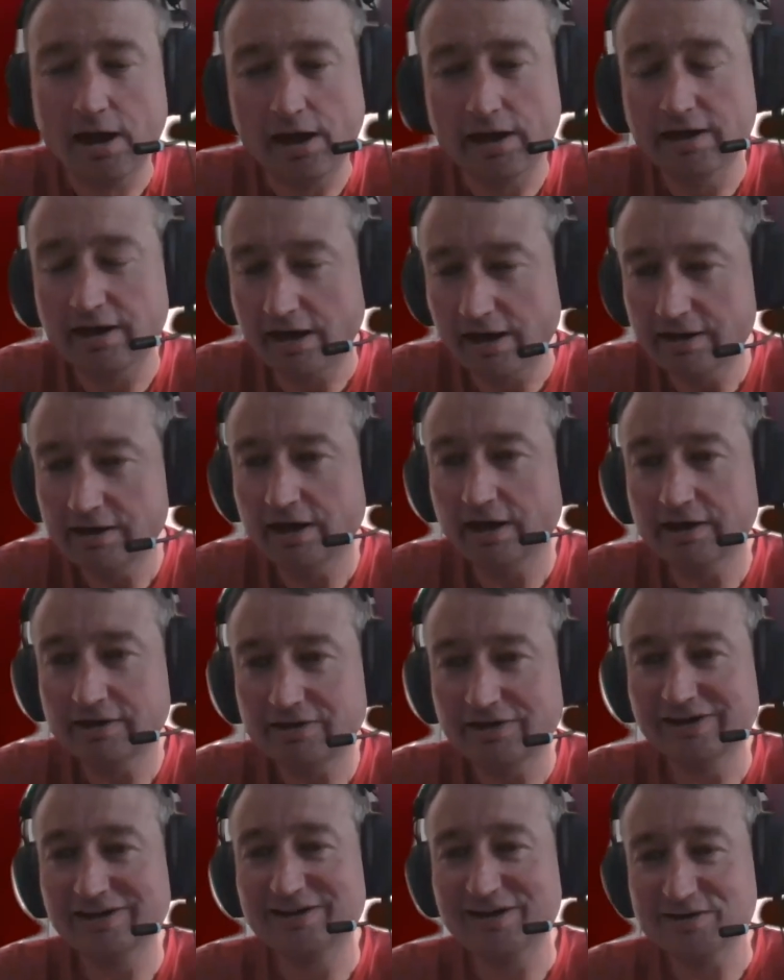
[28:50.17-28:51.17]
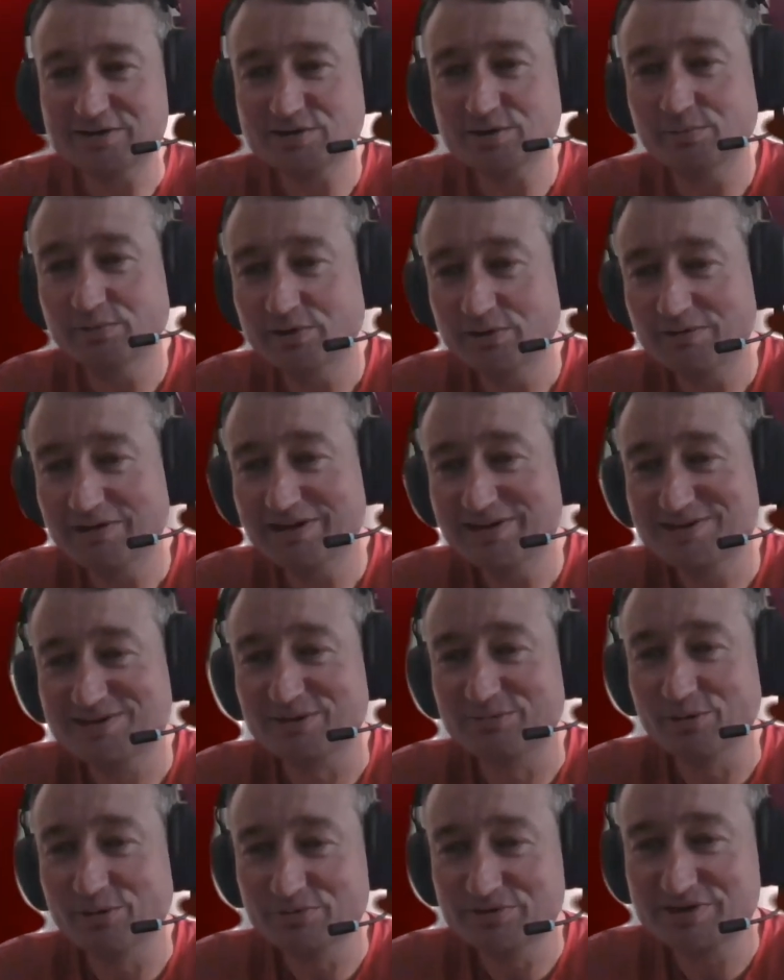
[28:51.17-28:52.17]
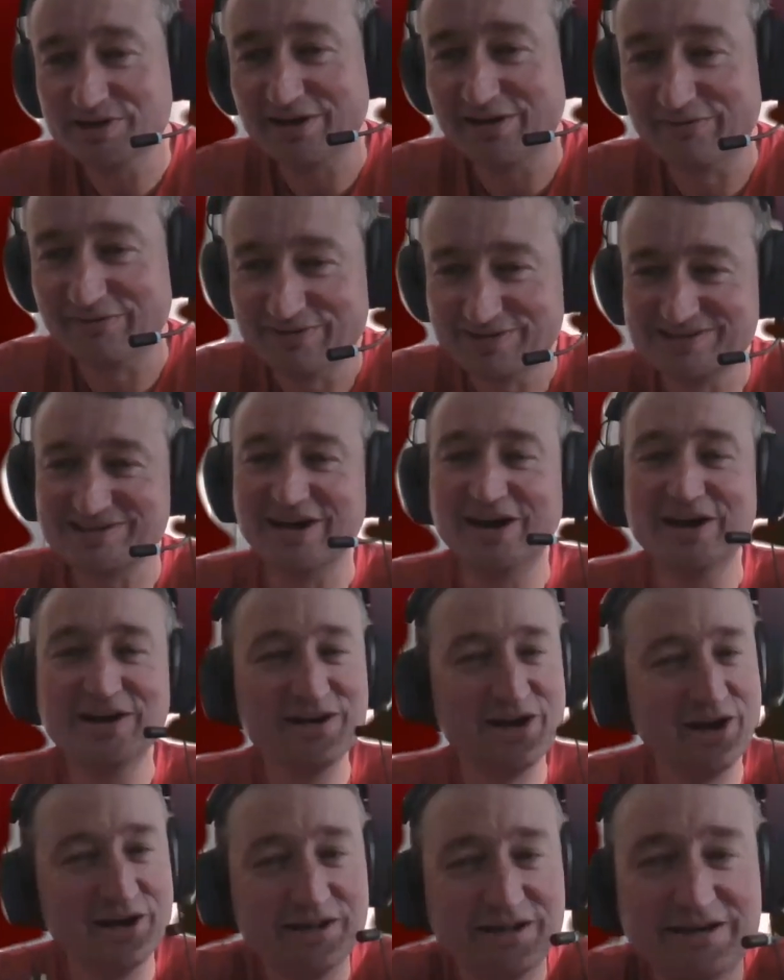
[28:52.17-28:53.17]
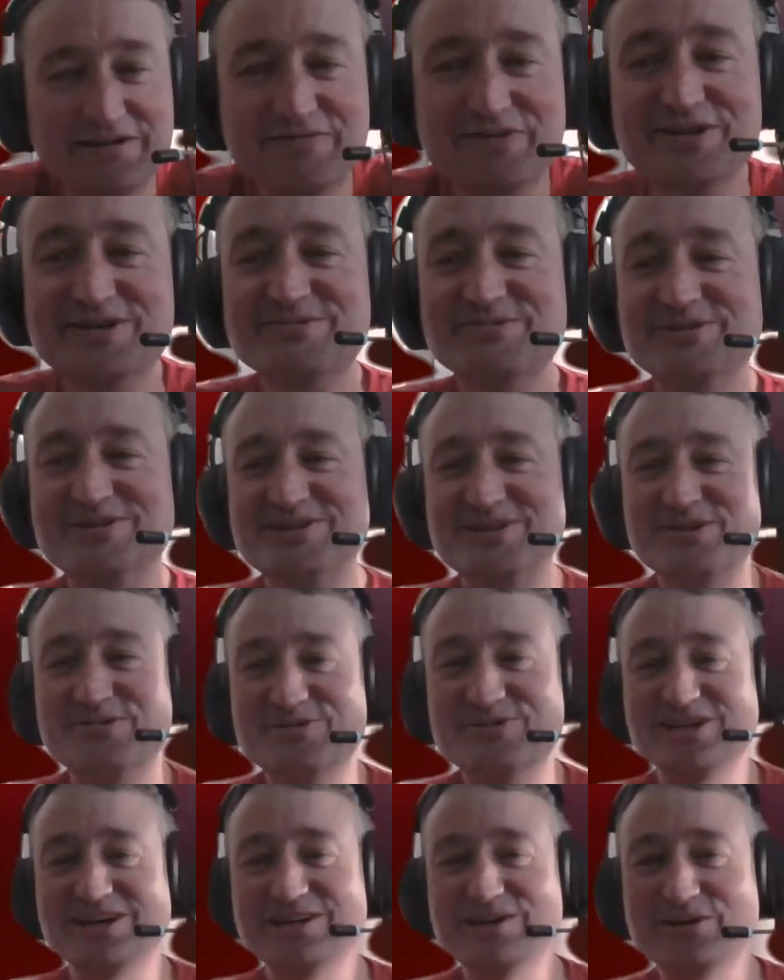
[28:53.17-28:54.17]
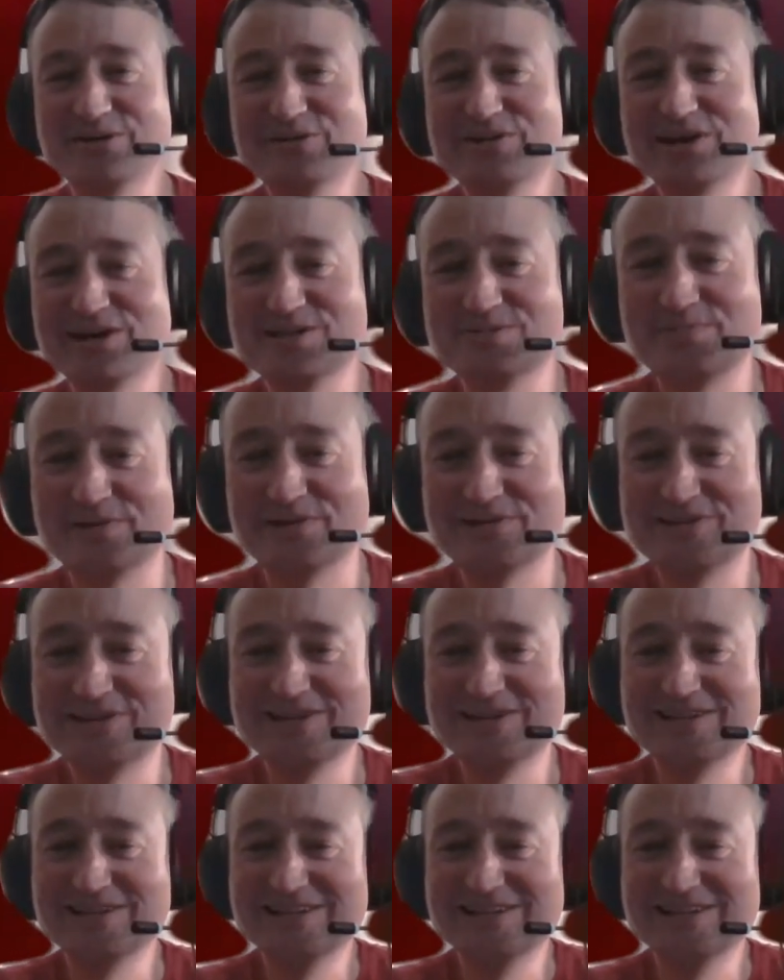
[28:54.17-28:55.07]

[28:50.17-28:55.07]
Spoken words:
I think as someone who leads her own service, I'll leave this one to you, Shelley. You're the expert.